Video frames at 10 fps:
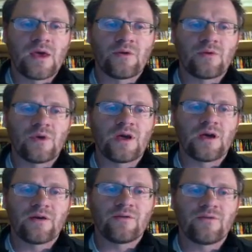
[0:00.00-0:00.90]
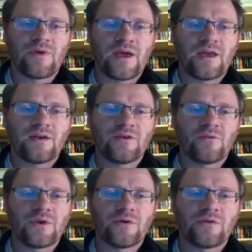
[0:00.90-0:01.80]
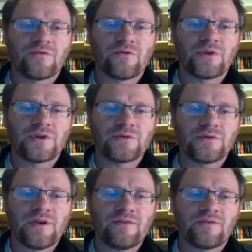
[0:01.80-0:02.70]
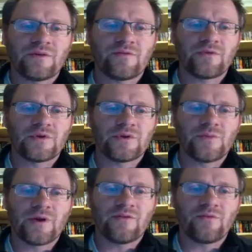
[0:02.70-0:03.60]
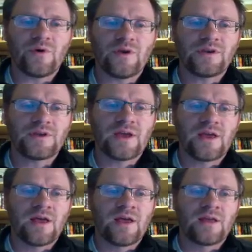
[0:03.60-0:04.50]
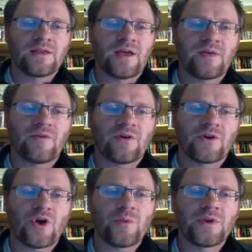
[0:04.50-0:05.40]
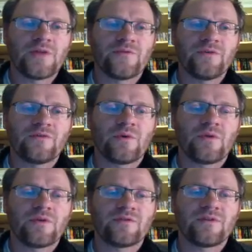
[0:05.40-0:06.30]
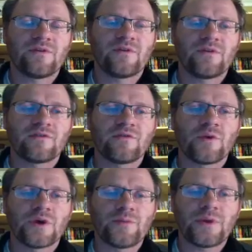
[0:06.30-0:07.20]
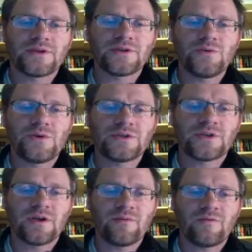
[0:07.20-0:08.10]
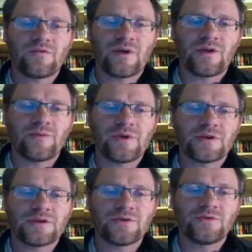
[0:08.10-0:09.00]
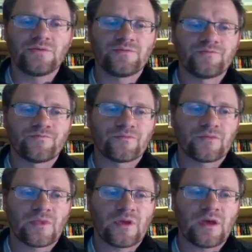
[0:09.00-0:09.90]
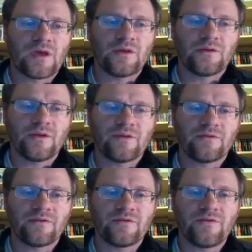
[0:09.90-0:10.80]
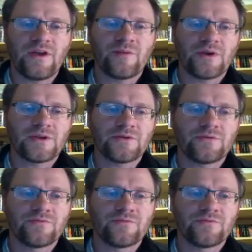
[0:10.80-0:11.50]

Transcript: We have n we know is 42 again, so that's 42 minus 1 times our common difference. Well, this series is going up by 2 each time, so that'll be a 2. And that's all divided by 2.